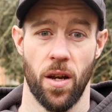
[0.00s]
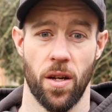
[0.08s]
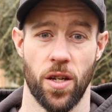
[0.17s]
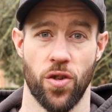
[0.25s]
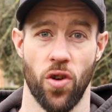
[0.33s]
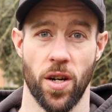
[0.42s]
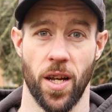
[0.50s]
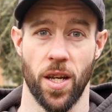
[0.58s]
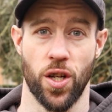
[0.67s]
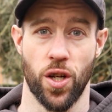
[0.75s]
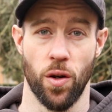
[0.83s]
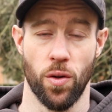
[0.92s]
to try and take
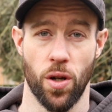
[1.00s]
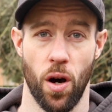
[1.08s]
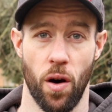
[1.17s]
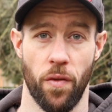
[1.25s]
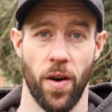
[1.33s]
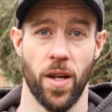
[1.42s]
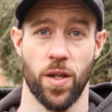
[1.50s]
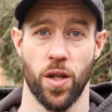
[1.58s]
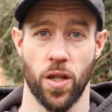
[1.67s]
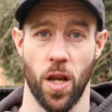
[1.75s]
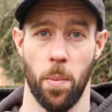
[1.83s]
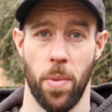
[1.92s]
your shoes off is
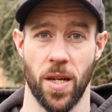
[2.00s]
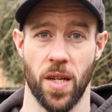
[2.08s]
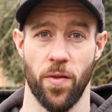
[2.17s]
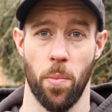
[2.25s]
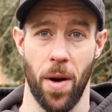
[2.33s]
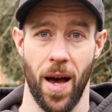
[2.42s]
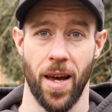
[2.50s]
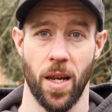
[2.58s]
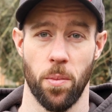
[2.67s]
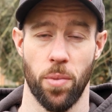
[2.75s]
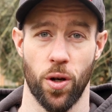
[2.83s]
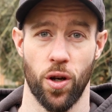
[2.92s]
just a bit of a
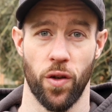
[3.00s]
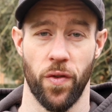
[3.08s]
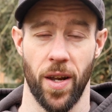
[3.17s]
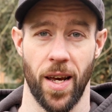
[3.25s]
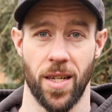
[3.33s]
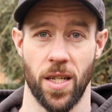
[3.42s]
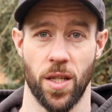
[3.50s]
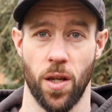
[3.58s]
pain because the laces